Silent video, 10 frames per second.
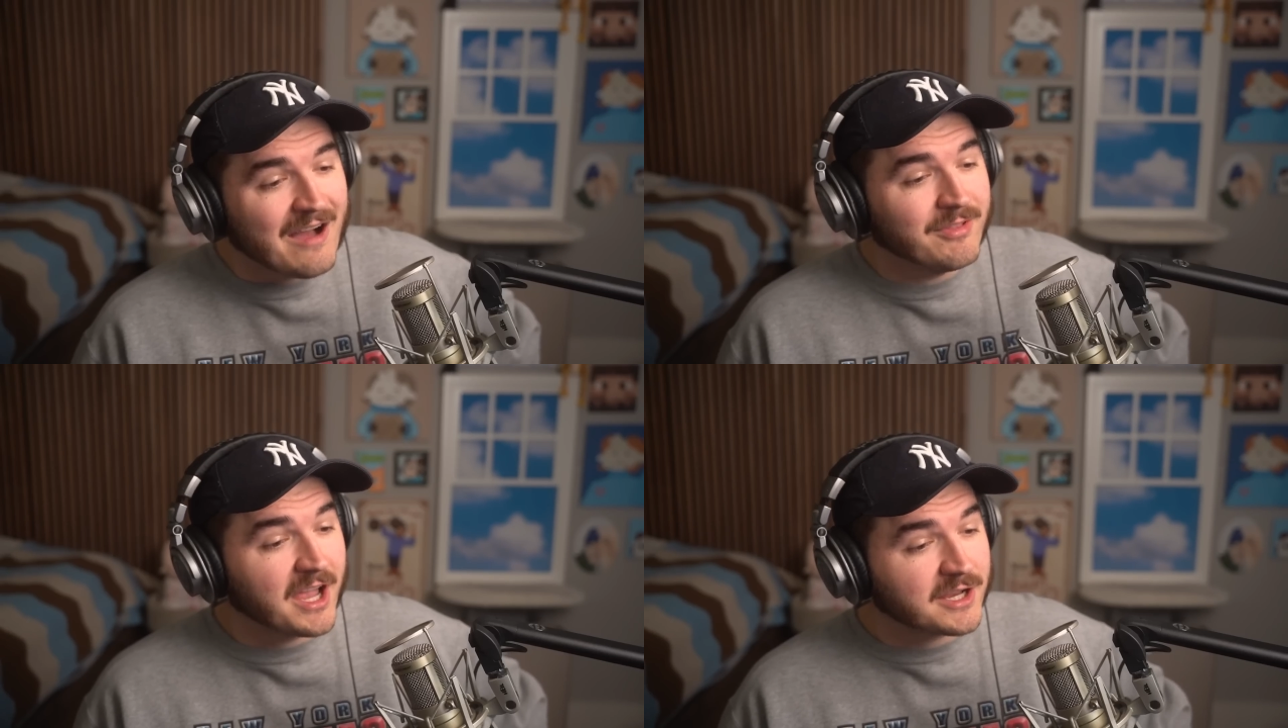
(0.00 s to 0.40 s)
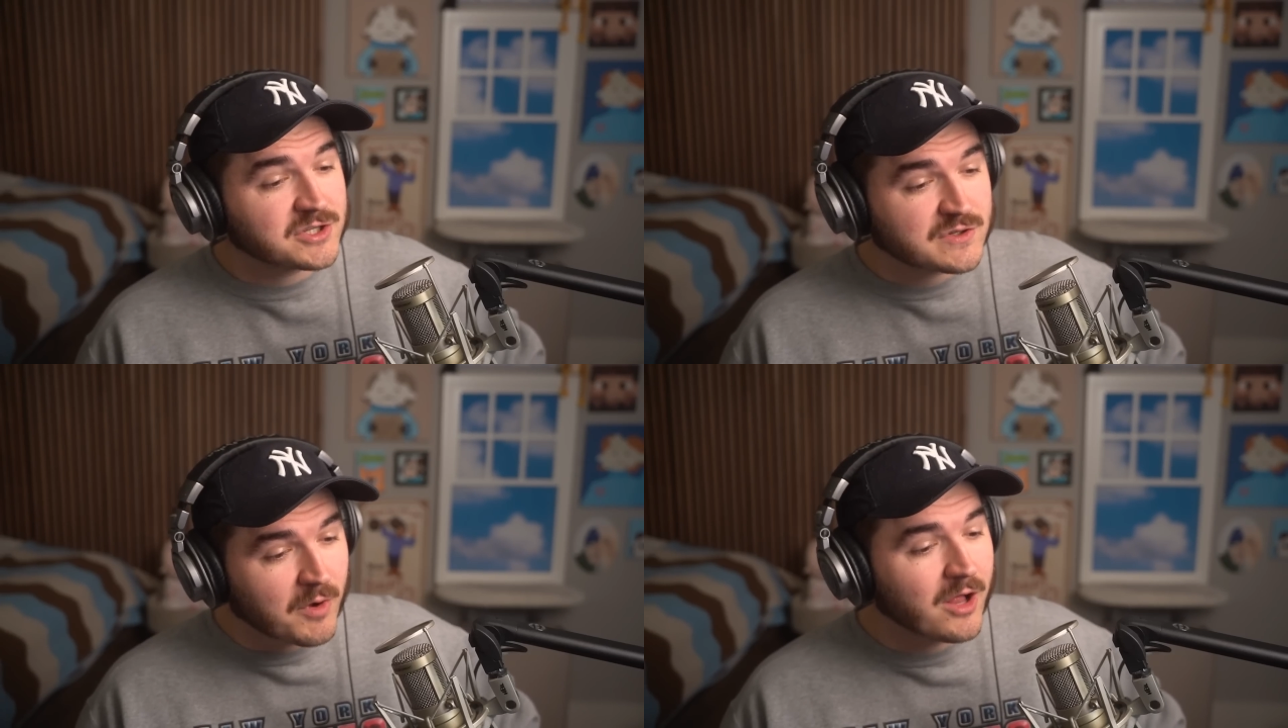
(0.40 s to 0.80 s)
like a
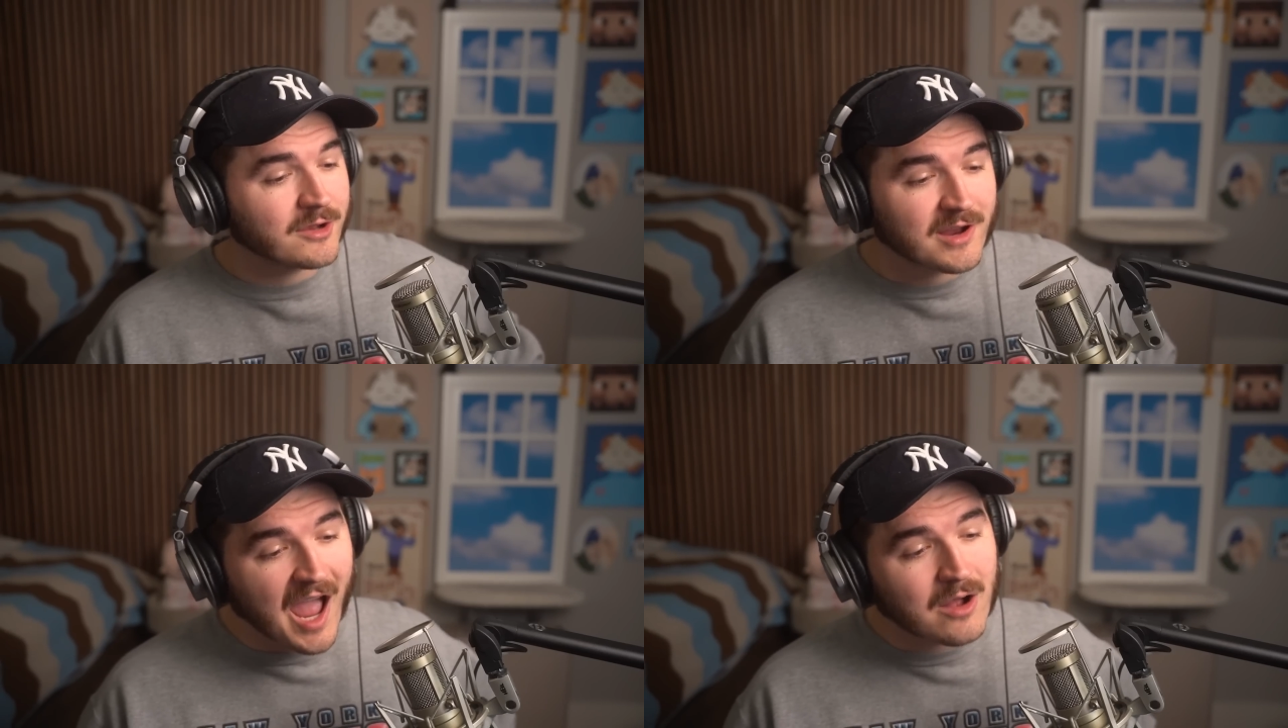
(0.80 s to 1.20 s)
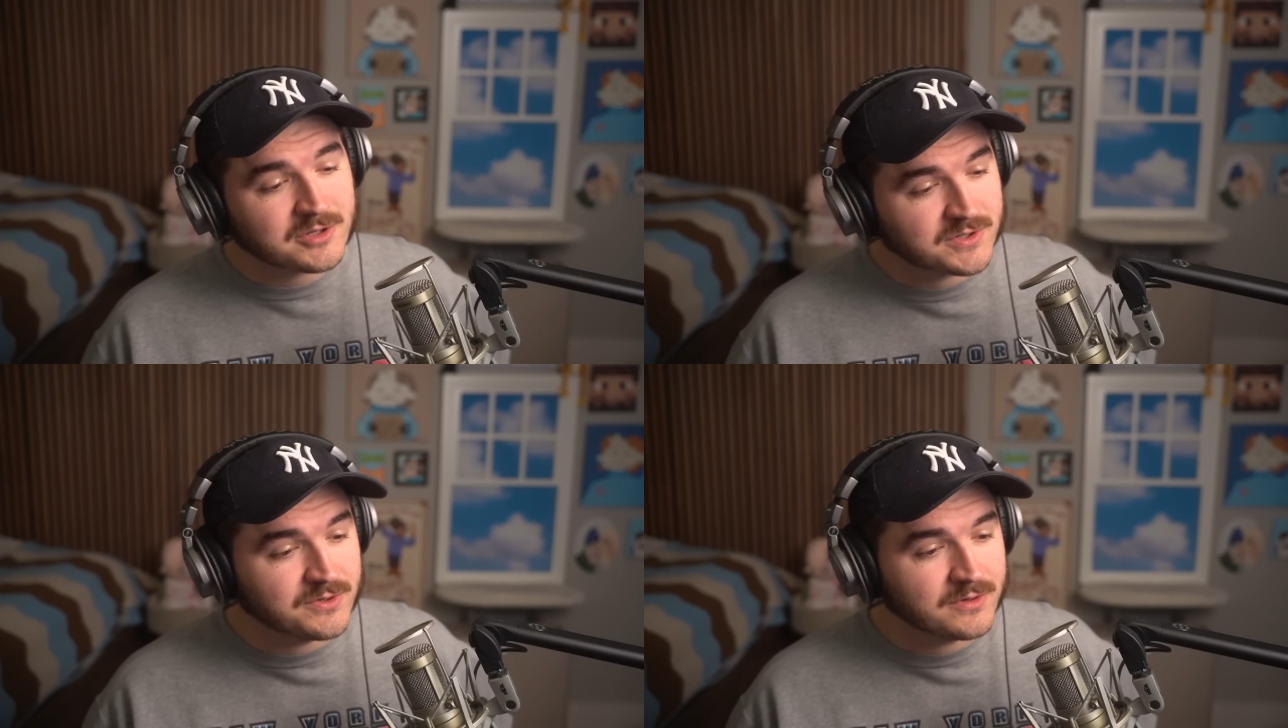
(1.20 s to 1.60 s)
smaller
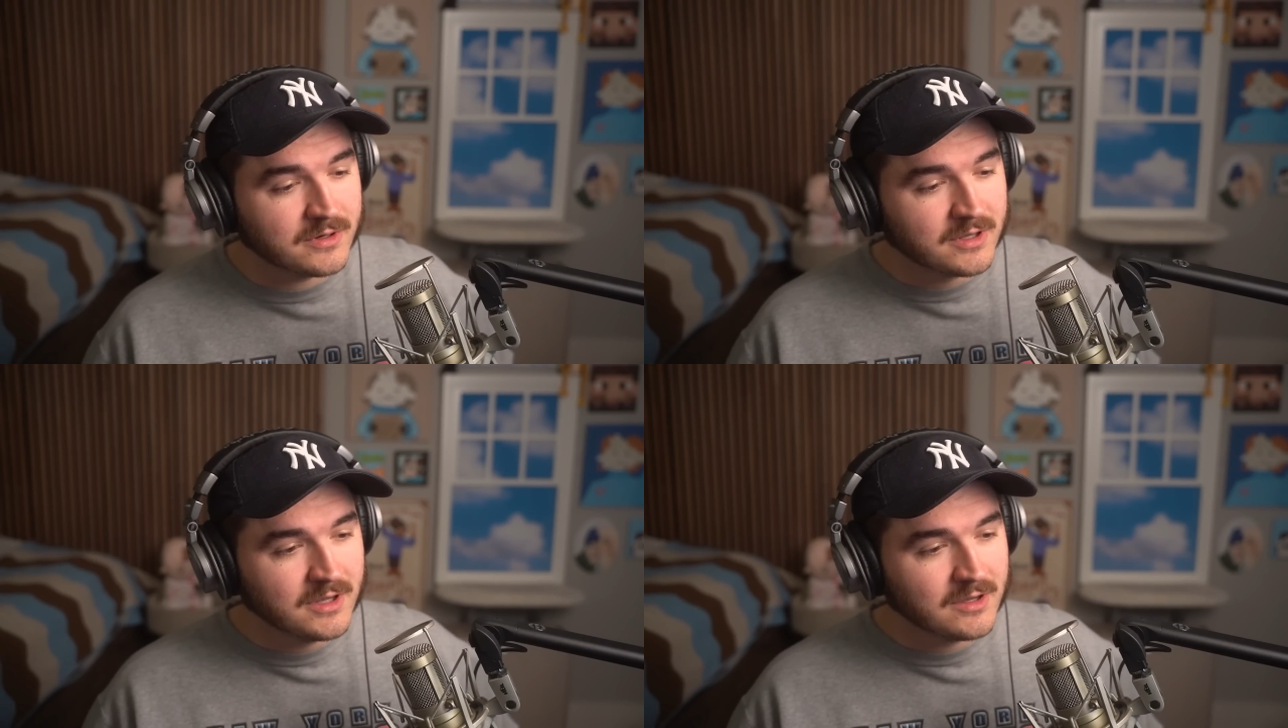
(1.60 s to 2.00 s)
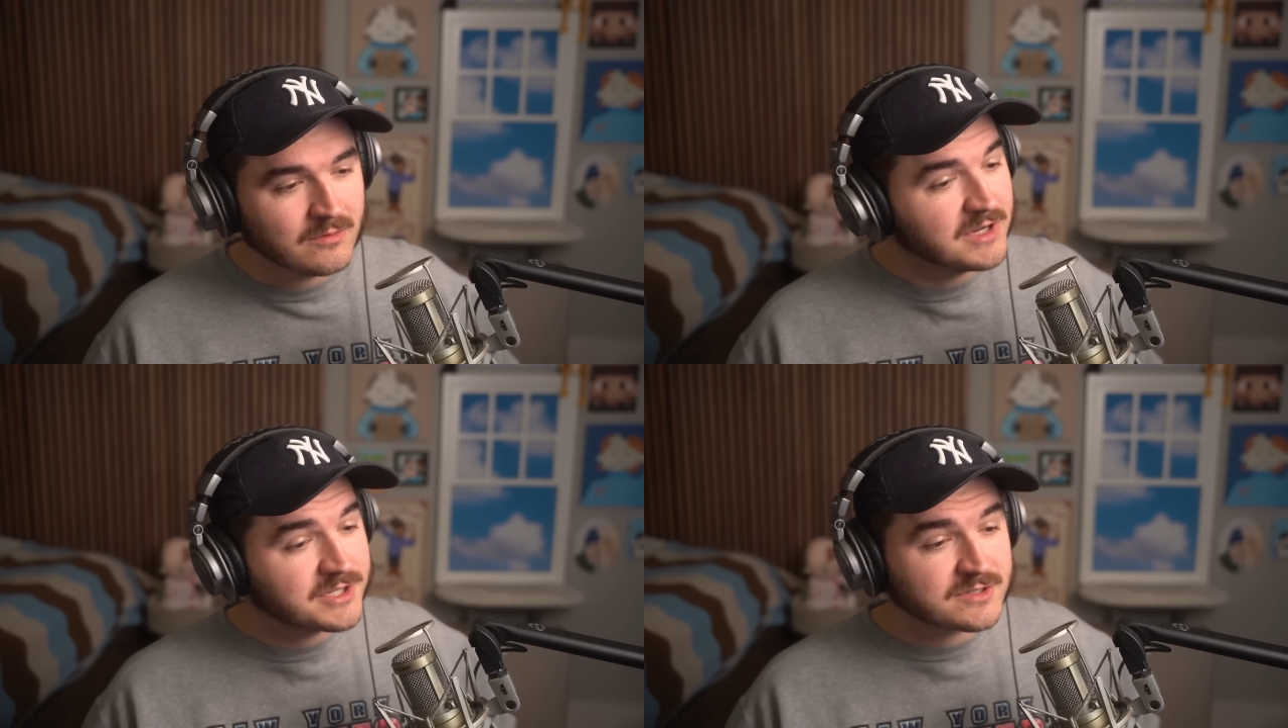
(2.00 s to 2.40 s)
couch soon,
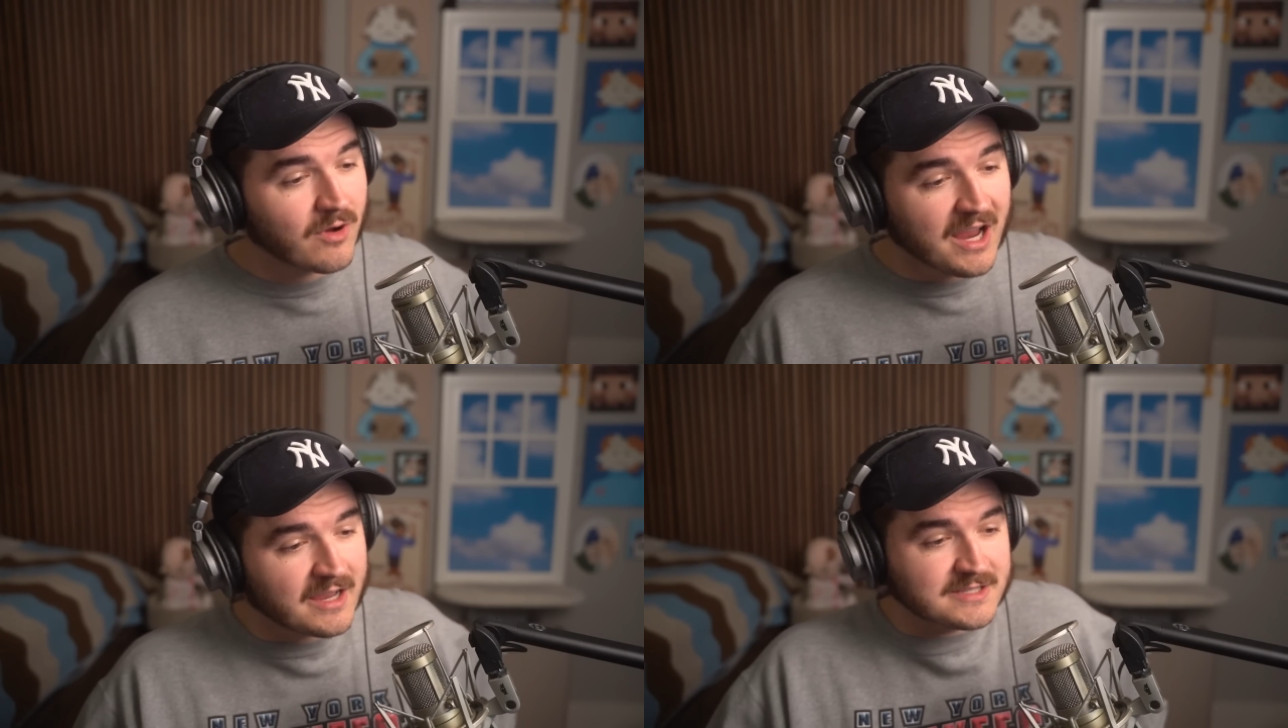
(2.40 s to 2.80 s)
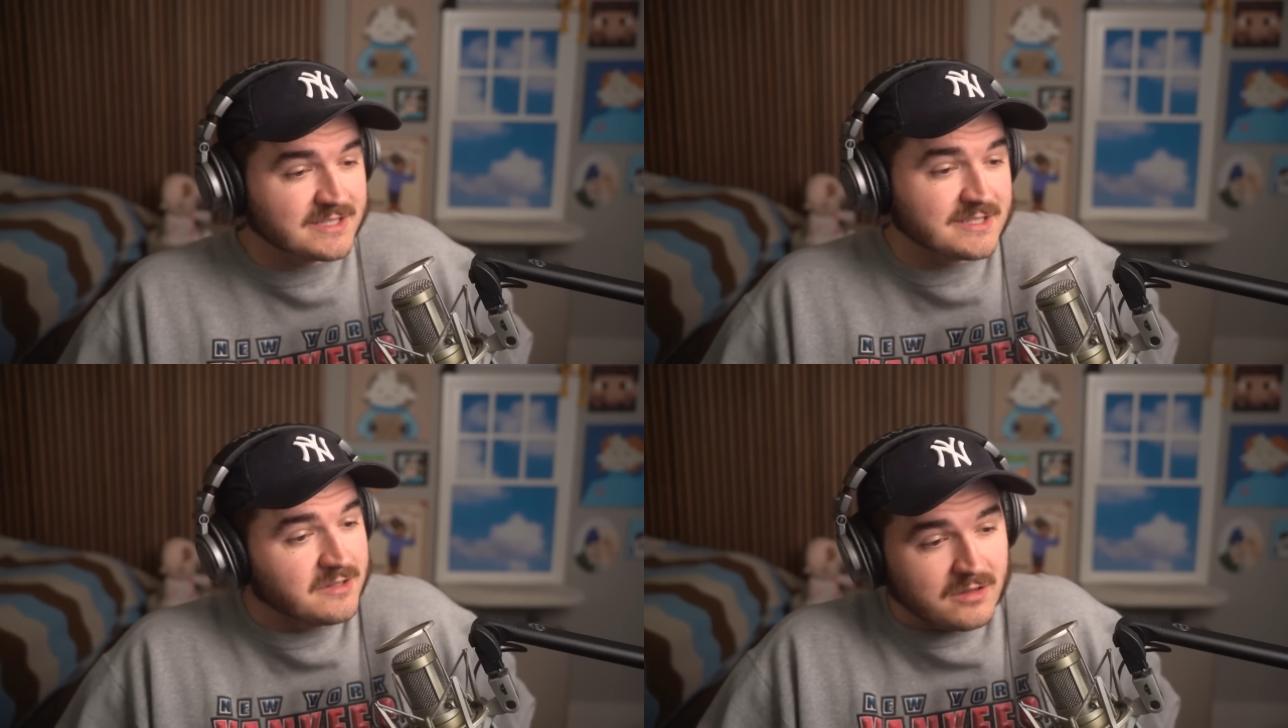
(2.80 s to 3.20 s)
which is great because
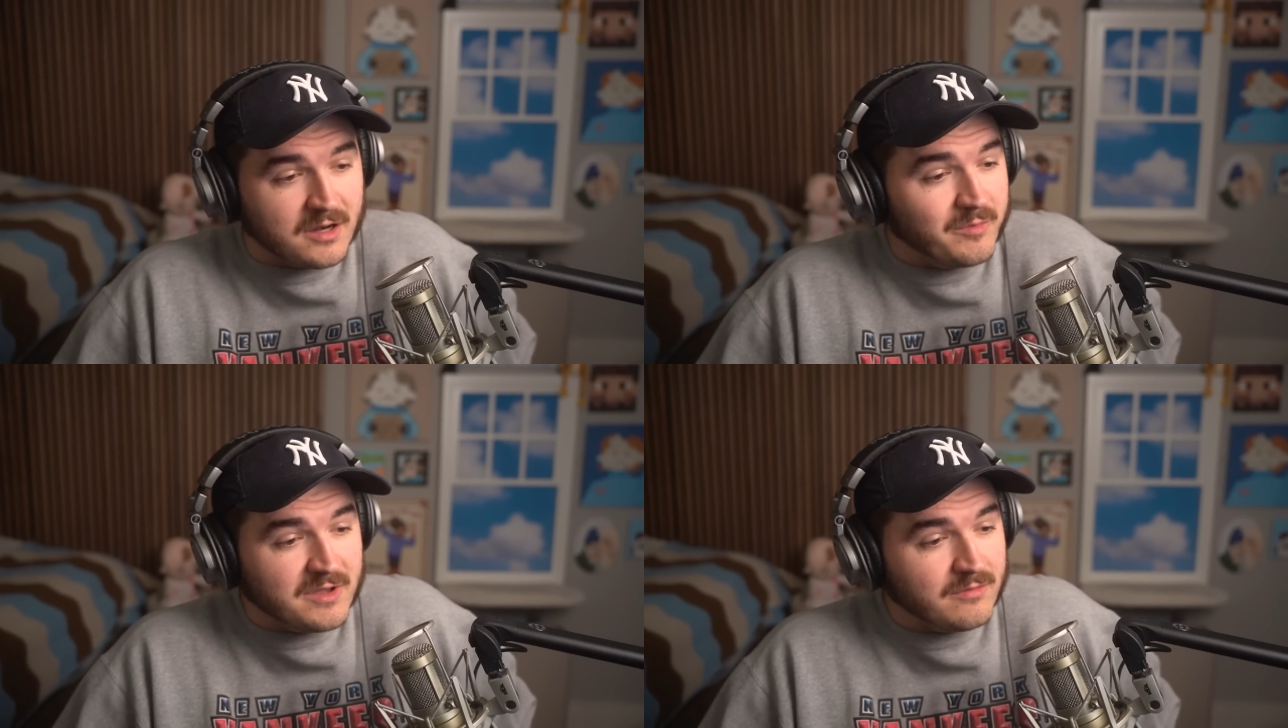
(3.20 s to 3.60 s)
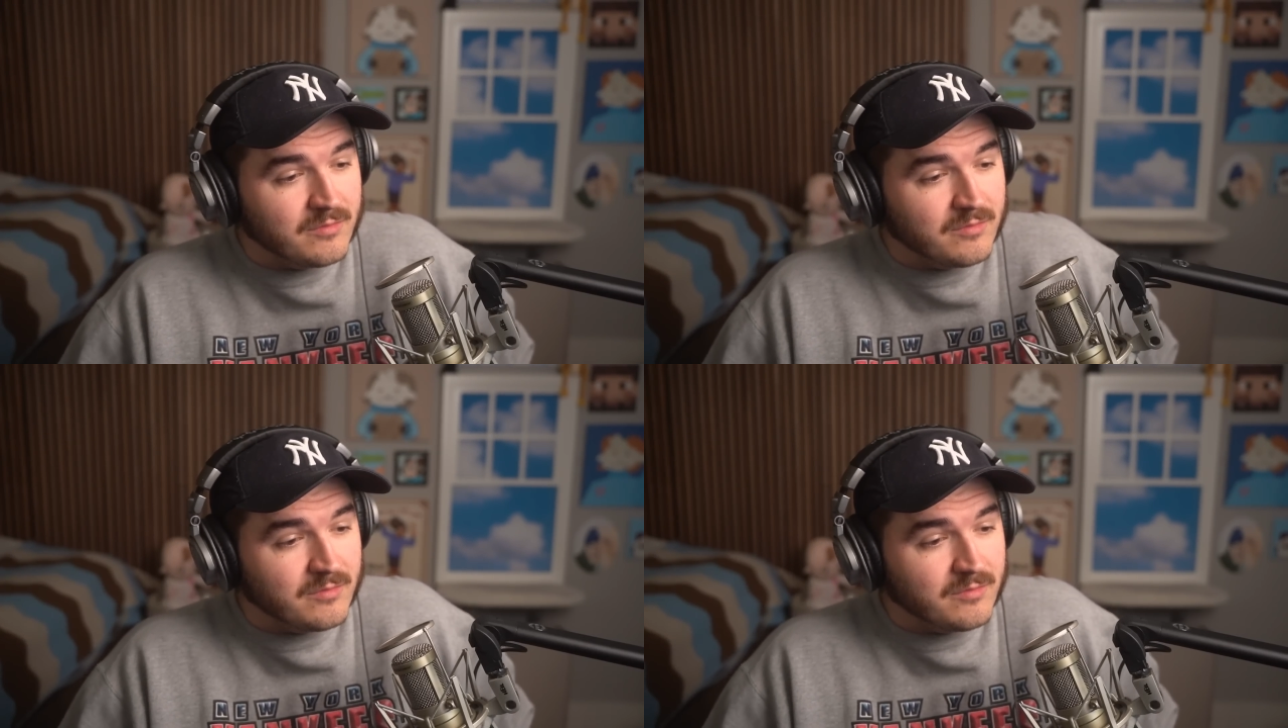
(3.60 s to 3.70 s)
it's still going to be